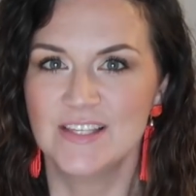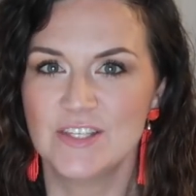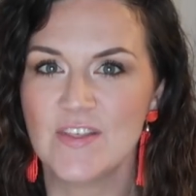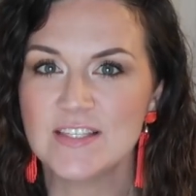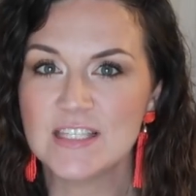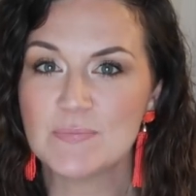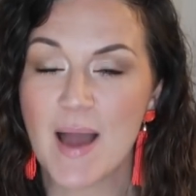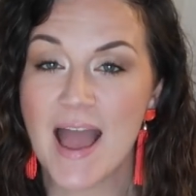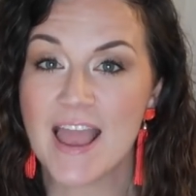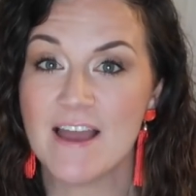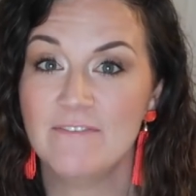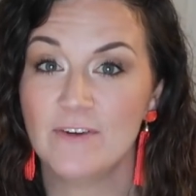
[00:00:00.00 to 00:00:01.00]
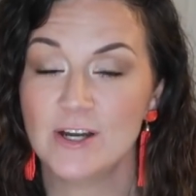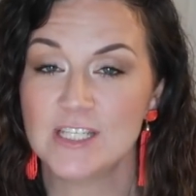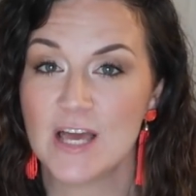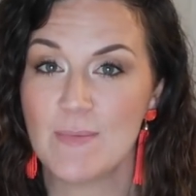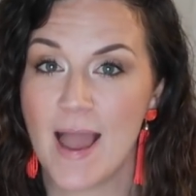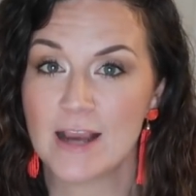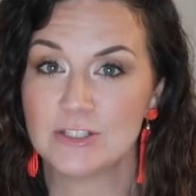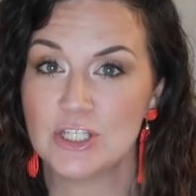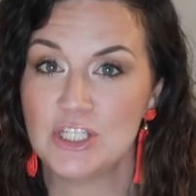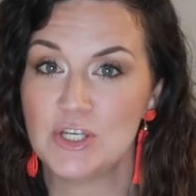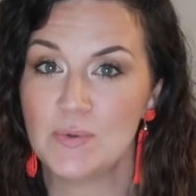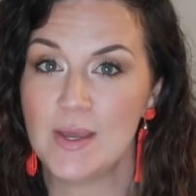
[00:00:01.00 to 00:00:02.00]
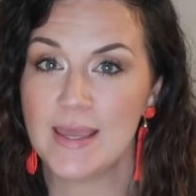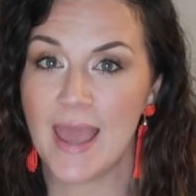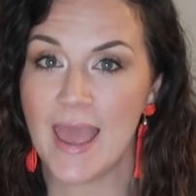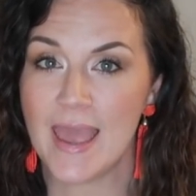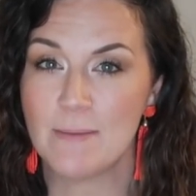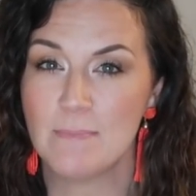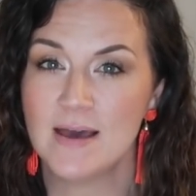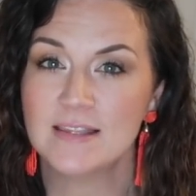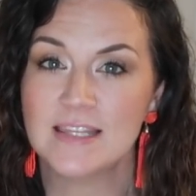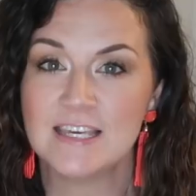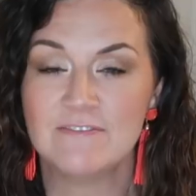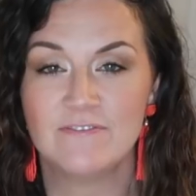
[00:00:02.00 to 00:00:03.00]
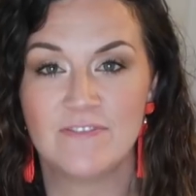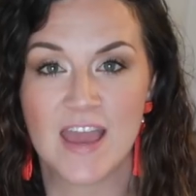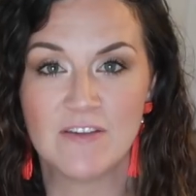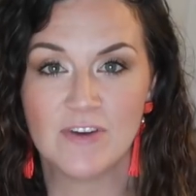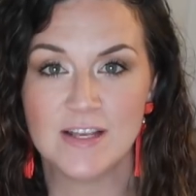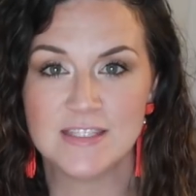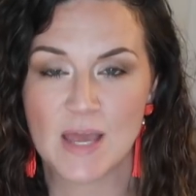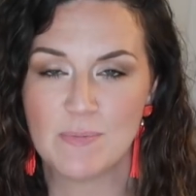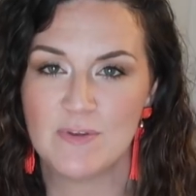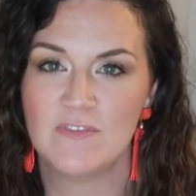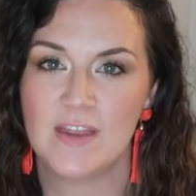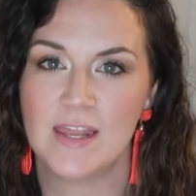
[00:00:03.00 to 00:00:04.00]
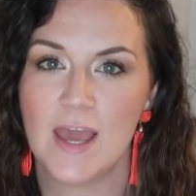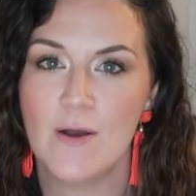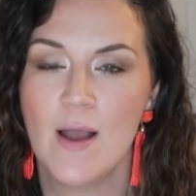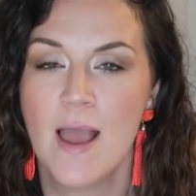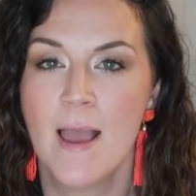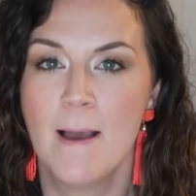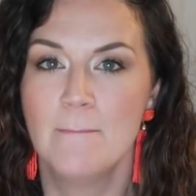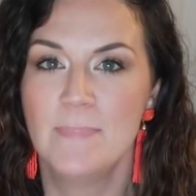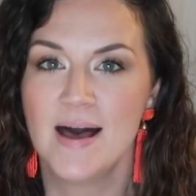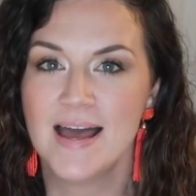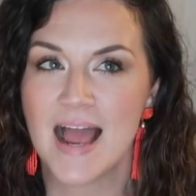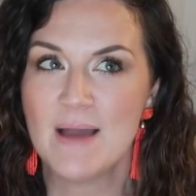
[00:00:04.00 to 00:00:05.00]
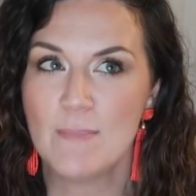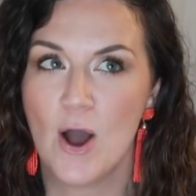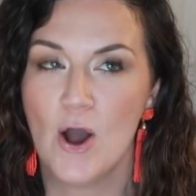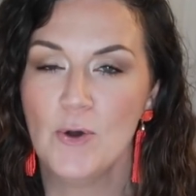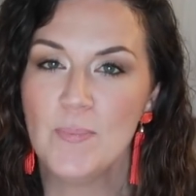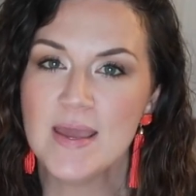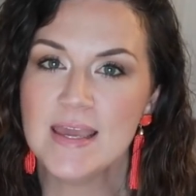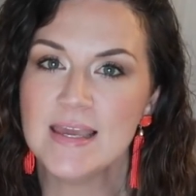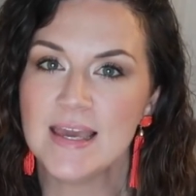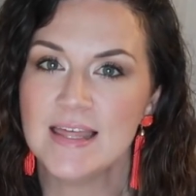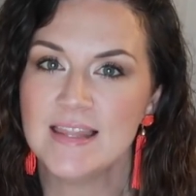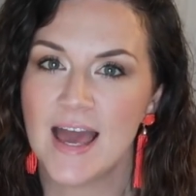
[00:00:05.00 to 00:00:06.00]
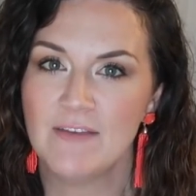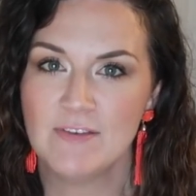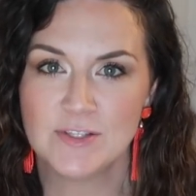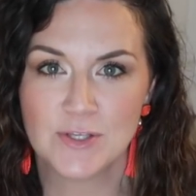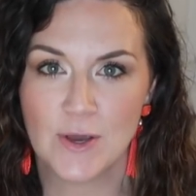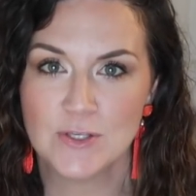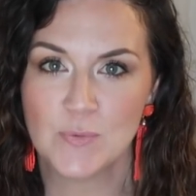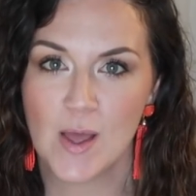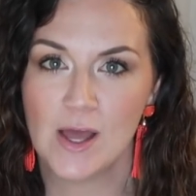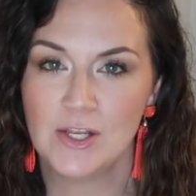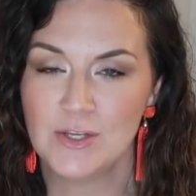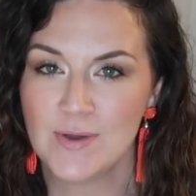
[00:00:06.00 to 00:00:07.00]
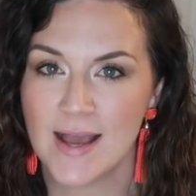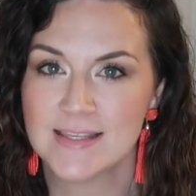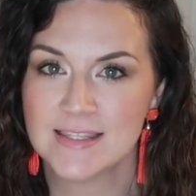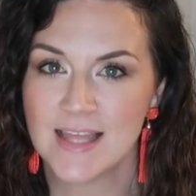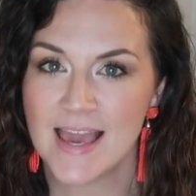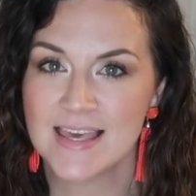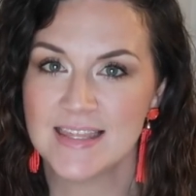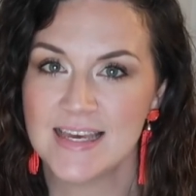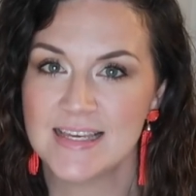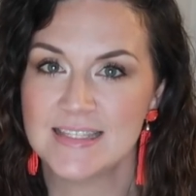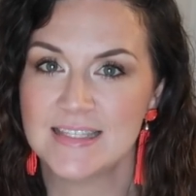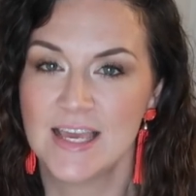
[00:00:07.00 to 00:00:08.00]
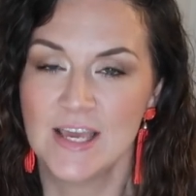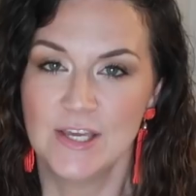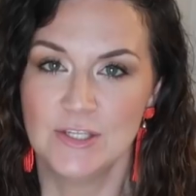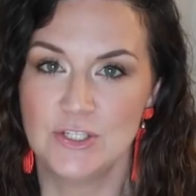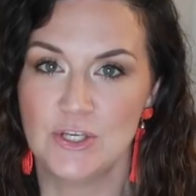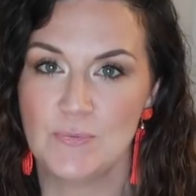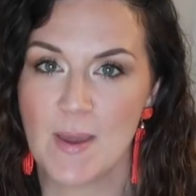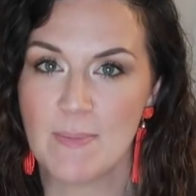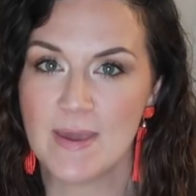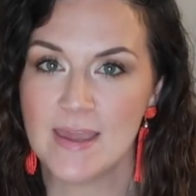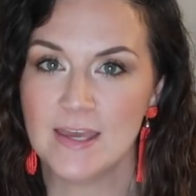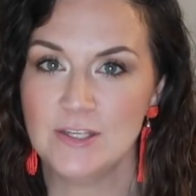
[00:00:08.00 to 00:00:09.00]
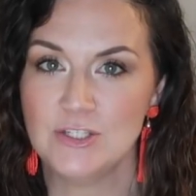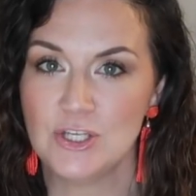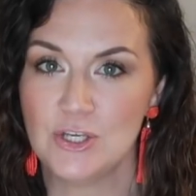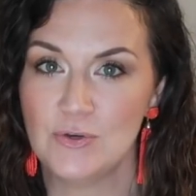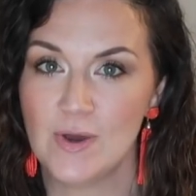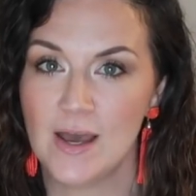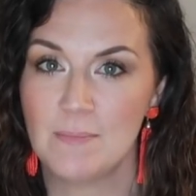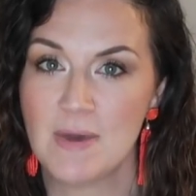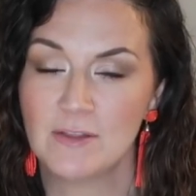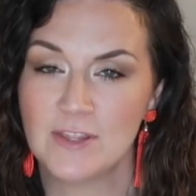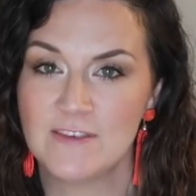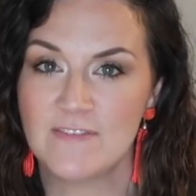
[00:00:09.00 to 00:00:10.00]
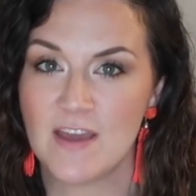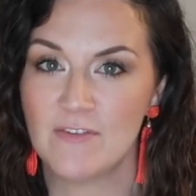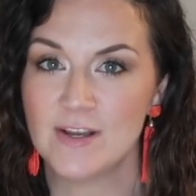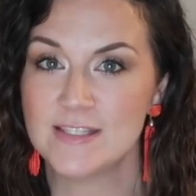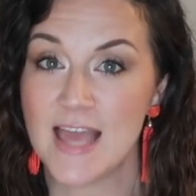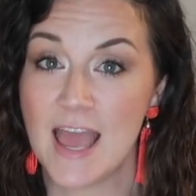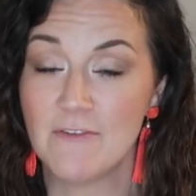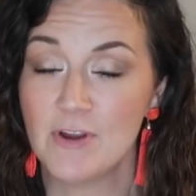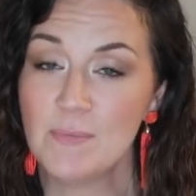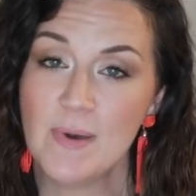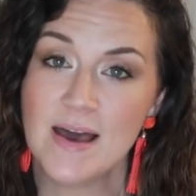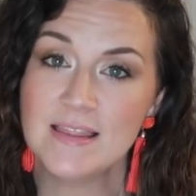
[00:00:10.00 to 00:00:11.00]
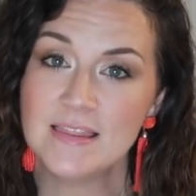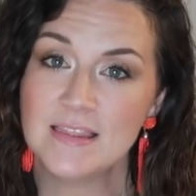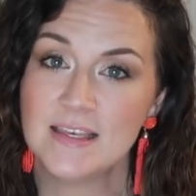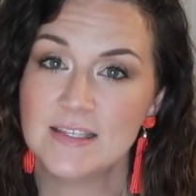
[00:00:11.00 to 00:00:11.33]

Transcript: So this is my first time actually doing a monthly favorite type of video, but I'm hoping that this goes well and you guys like this, to maybe do a monthly favorites every month.